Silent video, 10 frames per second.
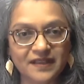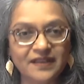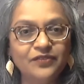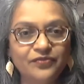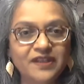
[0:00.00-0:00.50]

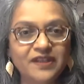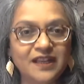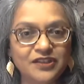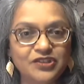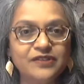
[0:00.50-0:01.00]
in different
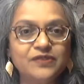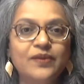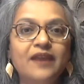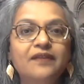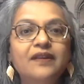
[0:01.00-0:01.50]
cultures
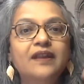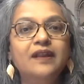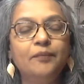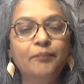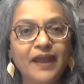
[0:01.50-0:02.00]
where
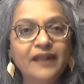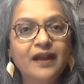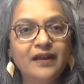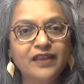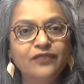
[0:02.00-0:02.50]
men
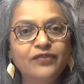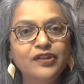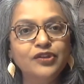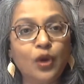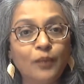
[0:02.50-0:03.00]
are
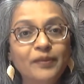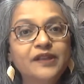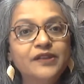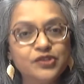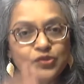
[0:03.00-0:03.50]
given
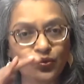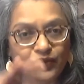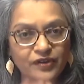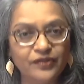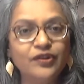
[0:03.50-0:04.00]
dominance
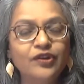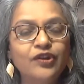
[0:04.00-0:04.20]
over